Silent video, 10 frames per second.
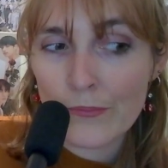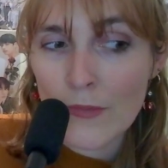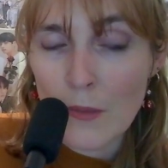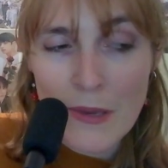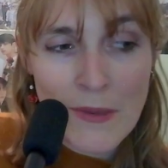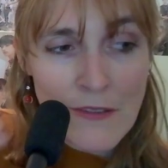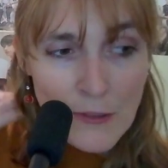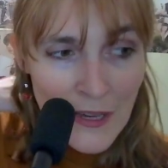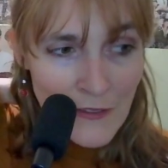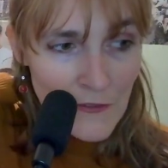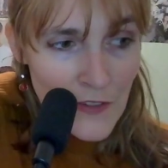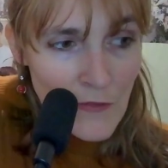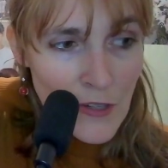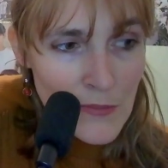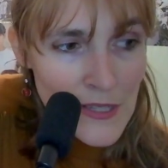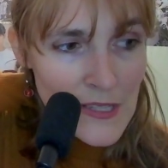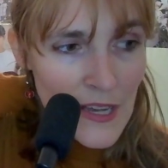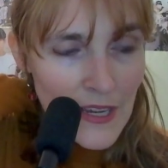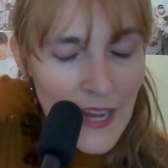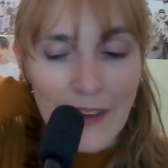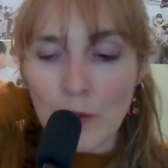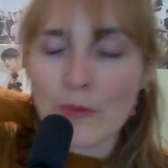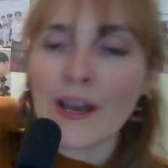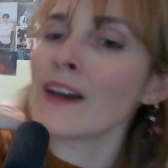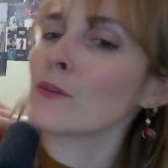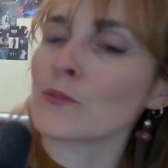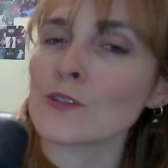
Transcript: Maybe even my favorite B-side. I don't know.